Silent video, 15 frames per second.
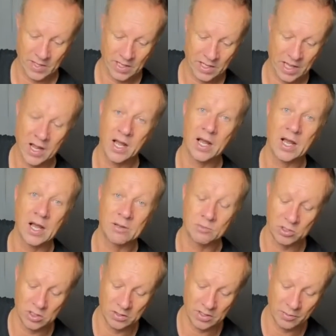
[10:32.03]
They are
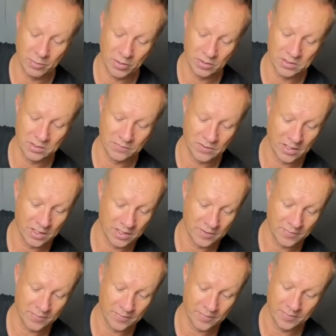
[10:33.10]
absolutely beautiful.
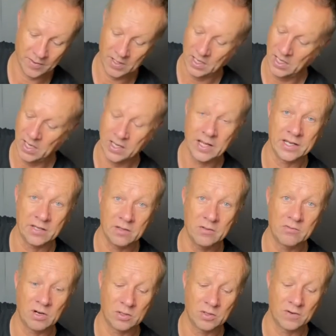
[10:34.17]
They do
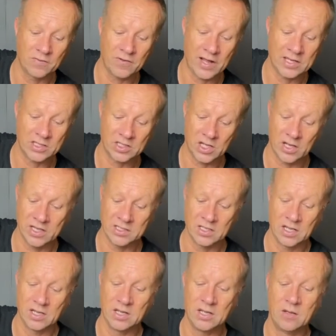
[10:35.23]
grow to a fair size,
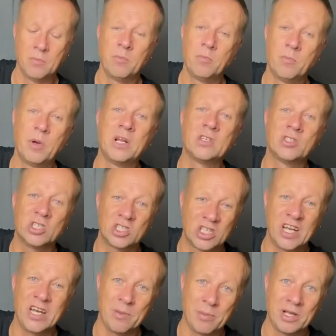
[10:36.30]
but it's a
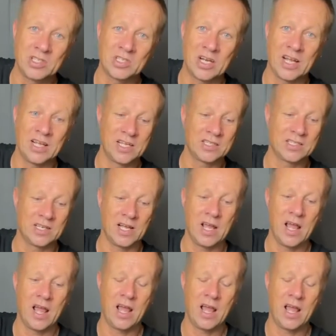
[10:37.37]
skinny big snake, isn't it?